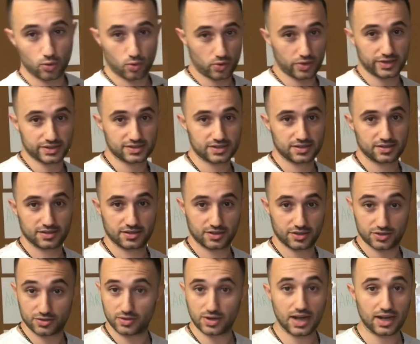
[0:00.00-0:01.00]
risk
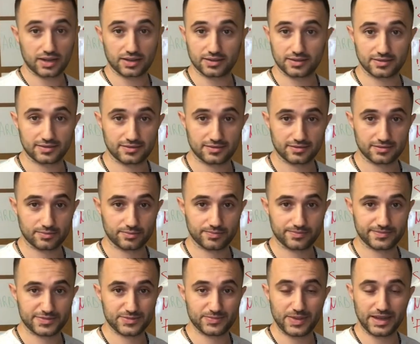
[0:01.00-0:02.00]
because you're not
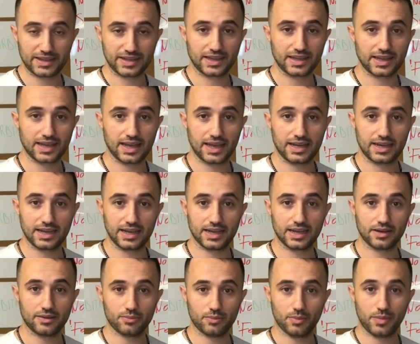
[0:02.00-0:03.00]
spending
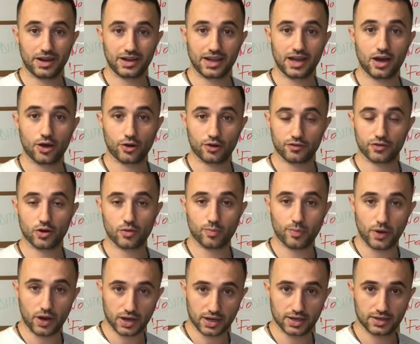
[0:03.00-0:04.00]
any money out of your
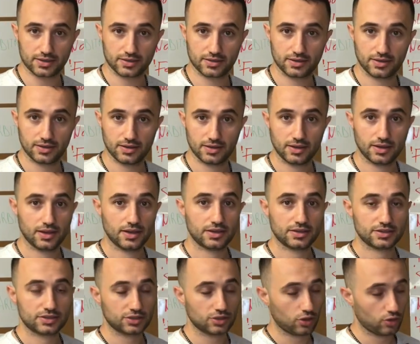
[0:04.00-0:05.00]
pocket.
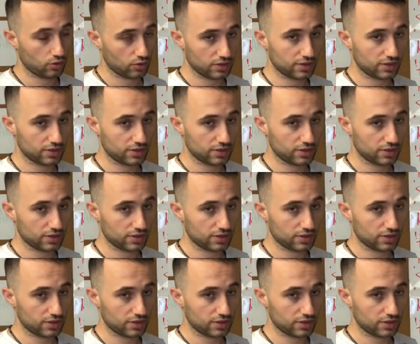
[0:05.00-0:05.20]
So